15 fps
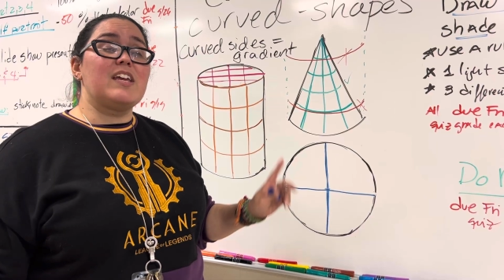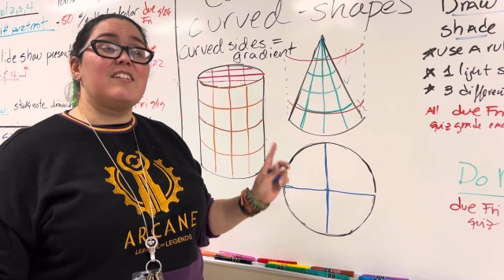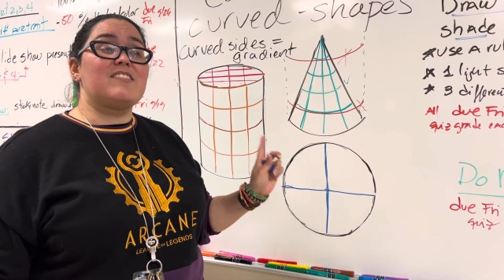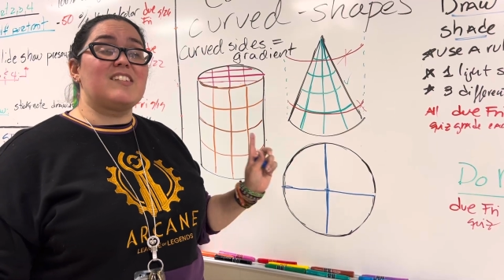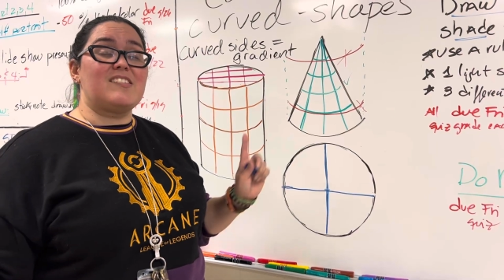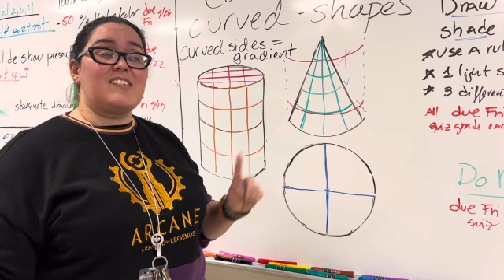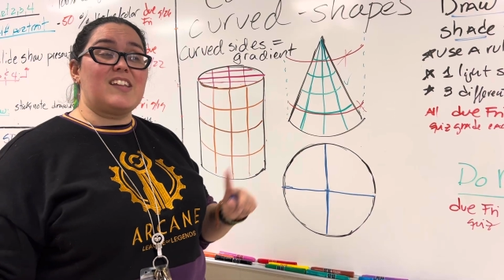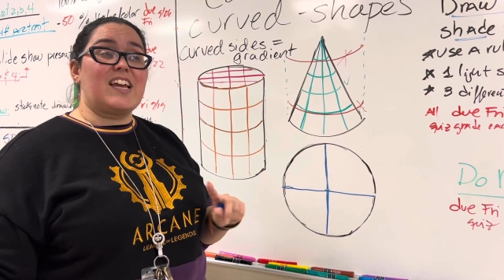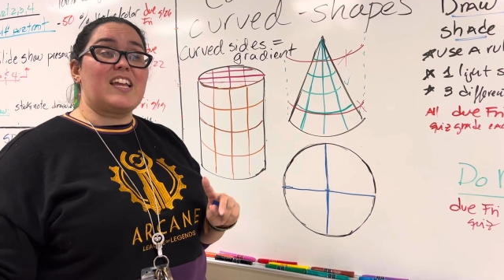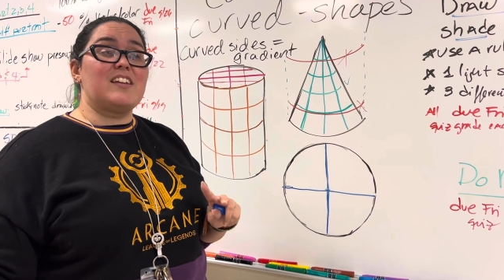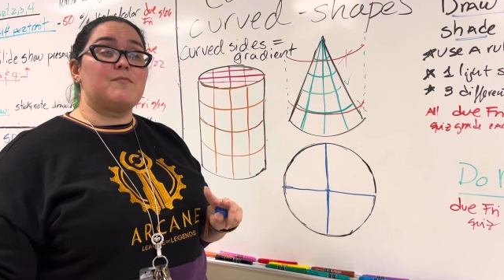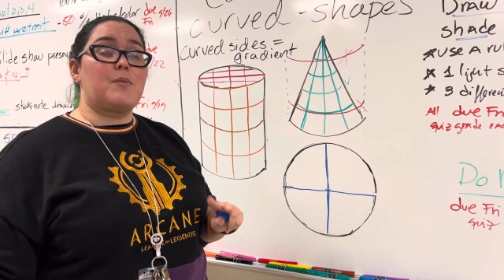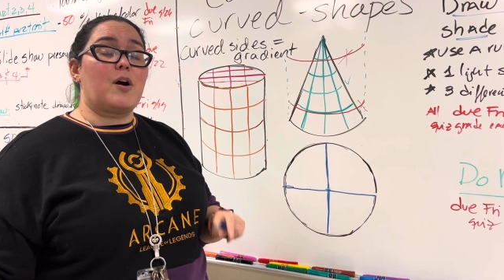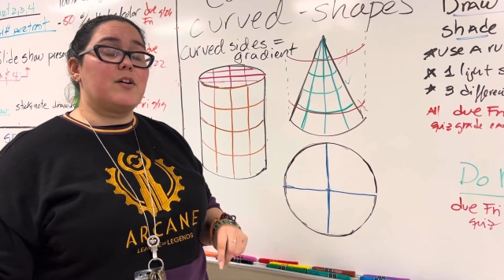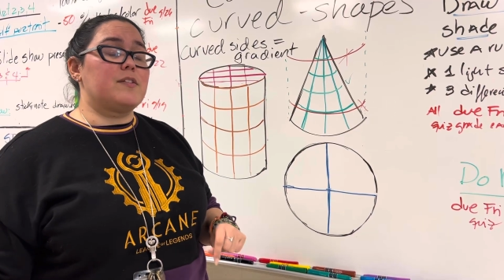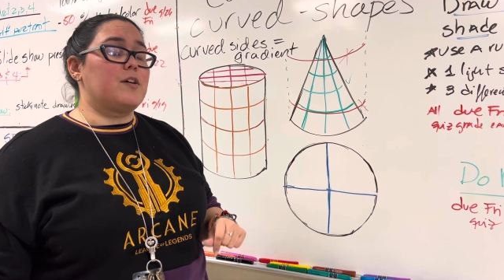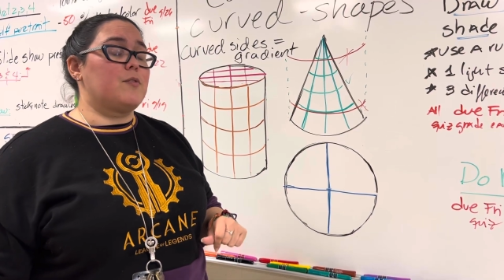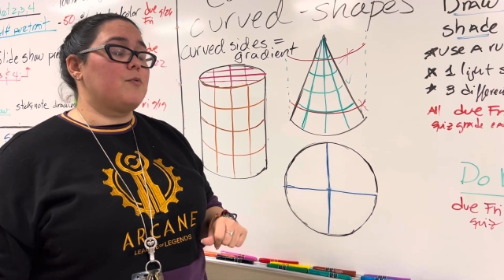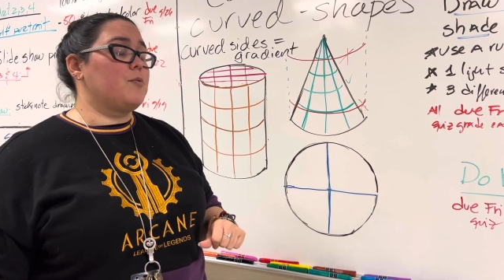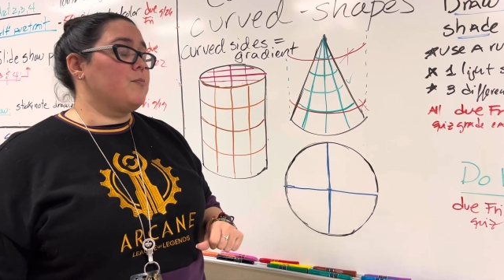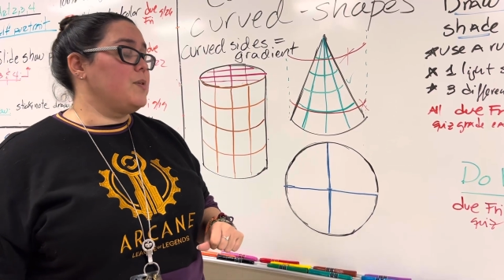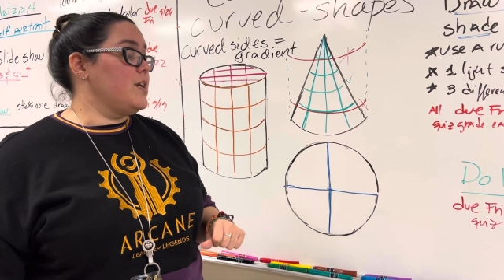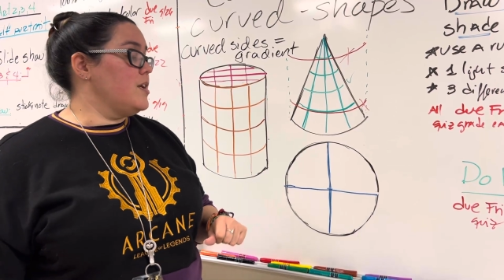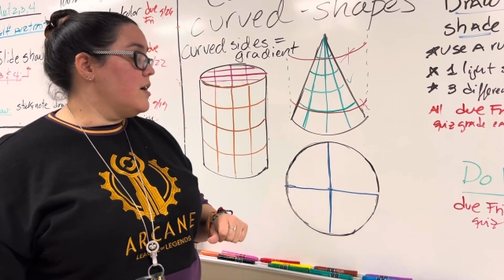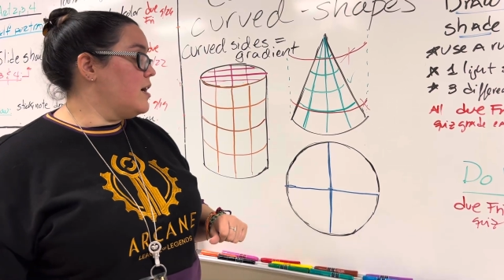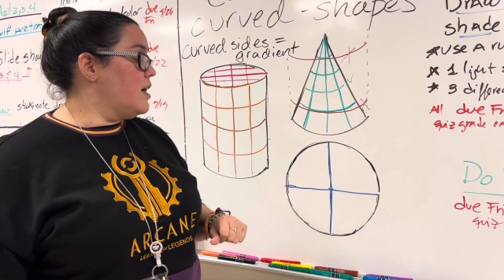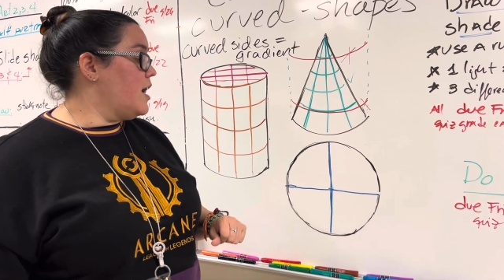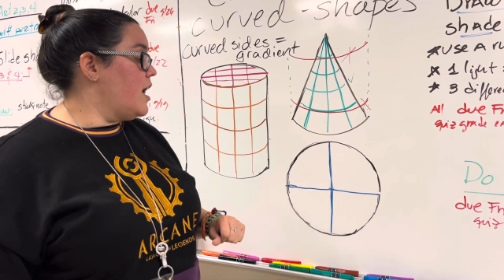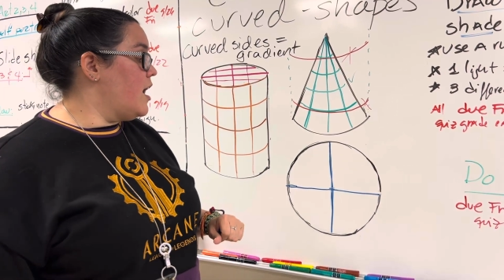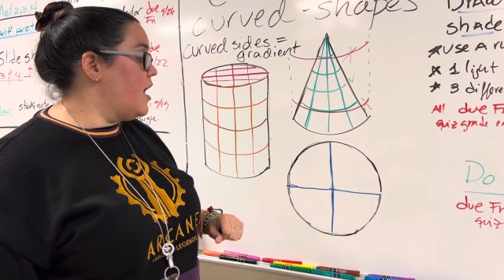It's the second part that will be
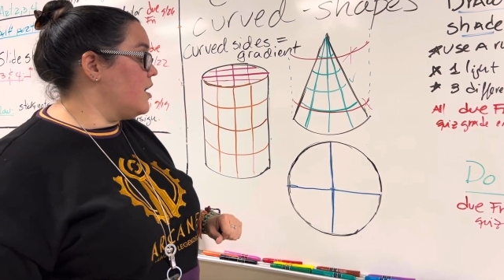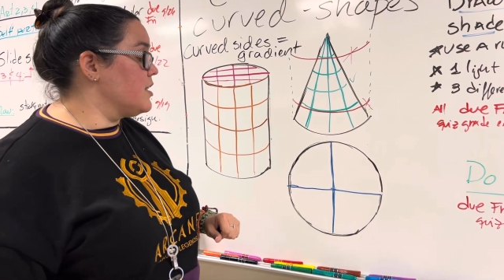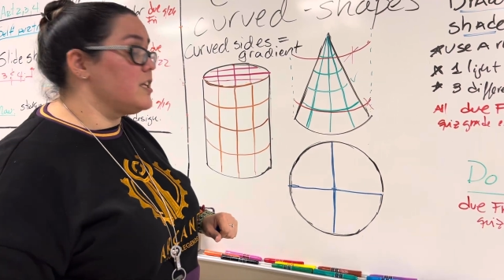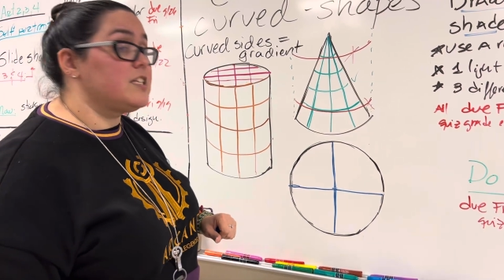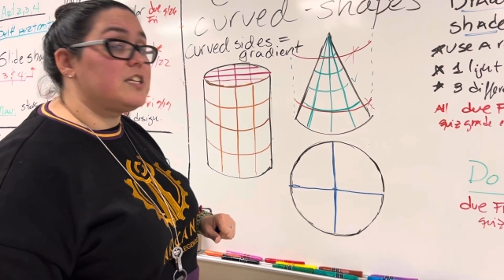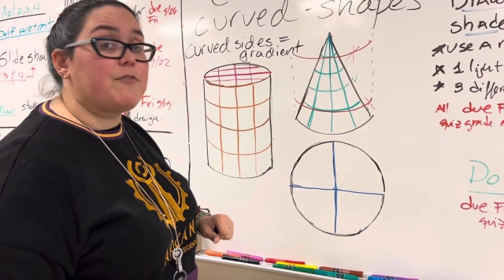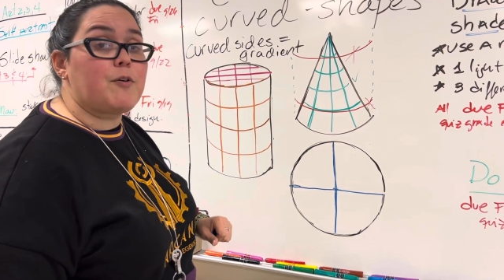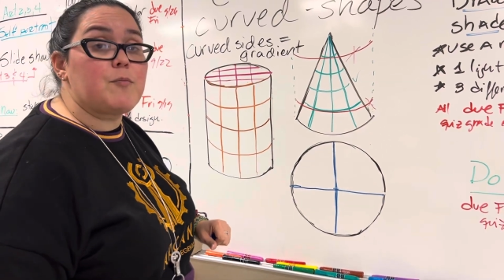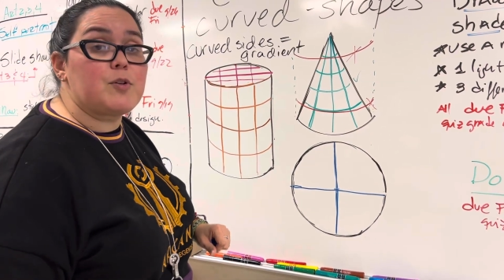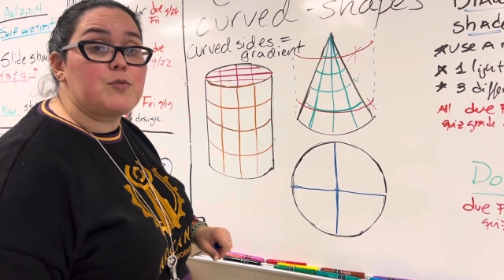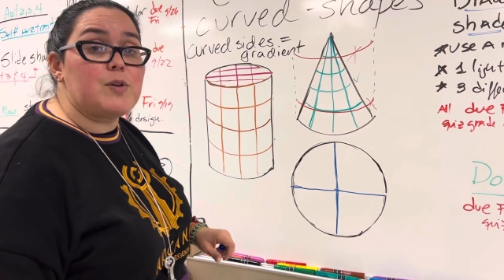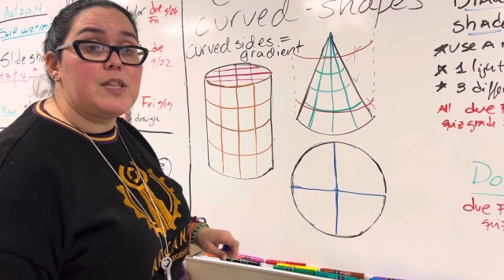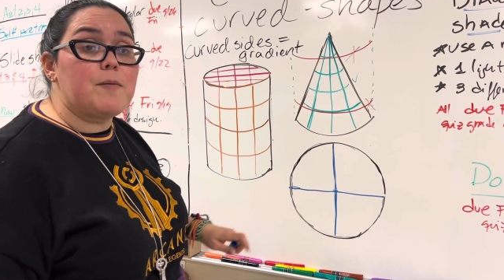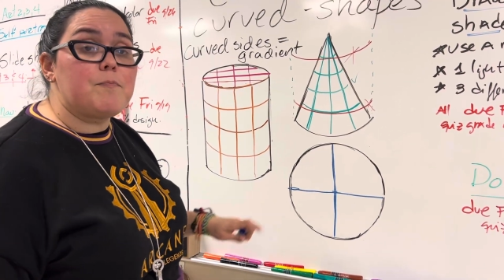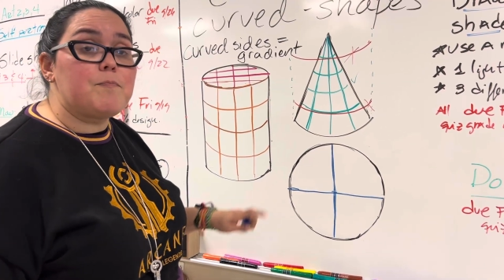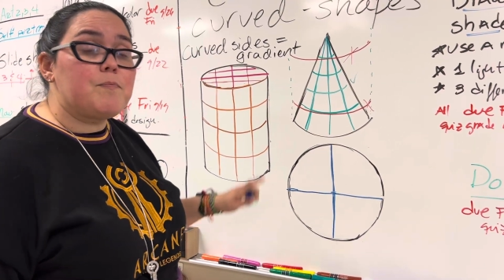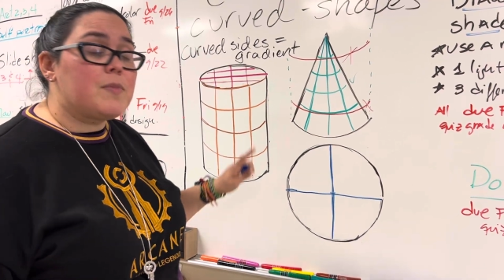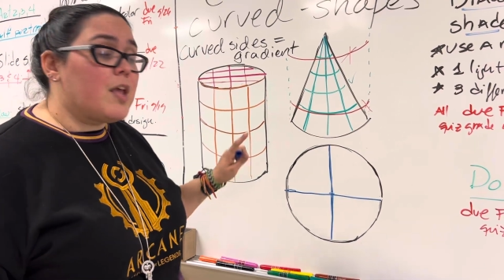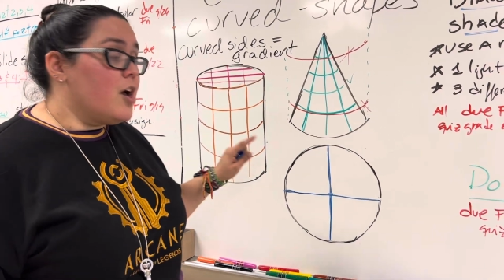a little different between them.